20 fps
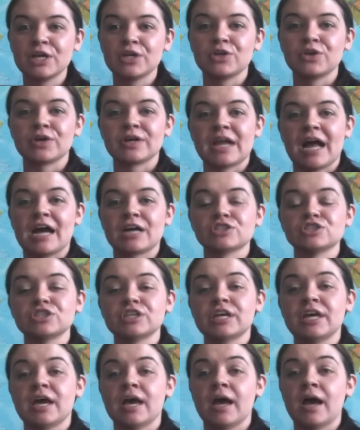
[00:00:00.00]
you can
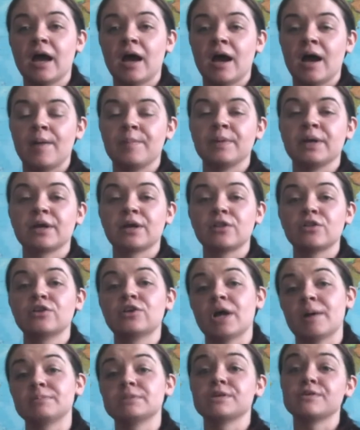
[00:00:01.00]
actually include
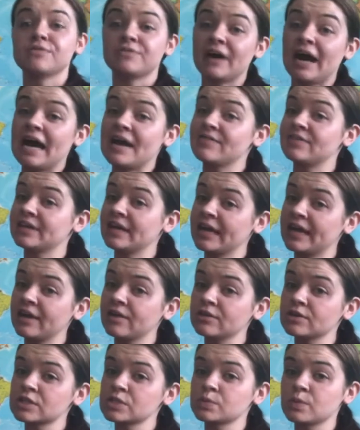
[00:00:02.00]
up to 5
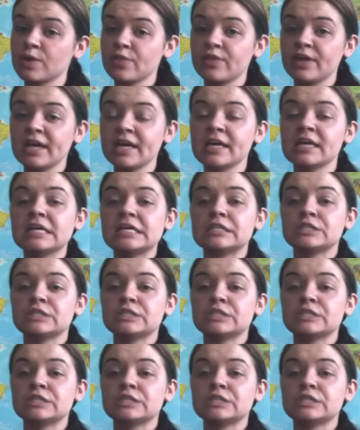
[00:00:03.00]
inhalers with it.